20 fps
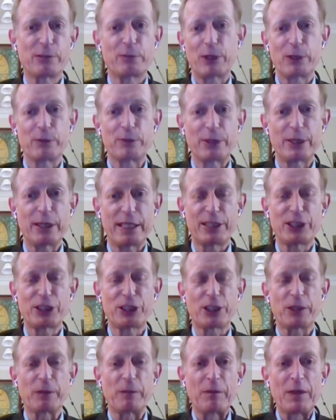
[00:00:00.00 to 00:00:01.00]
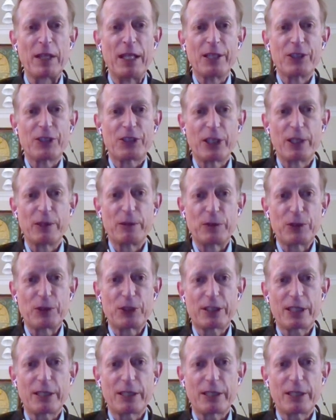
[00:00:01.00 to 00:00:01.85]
your own population. So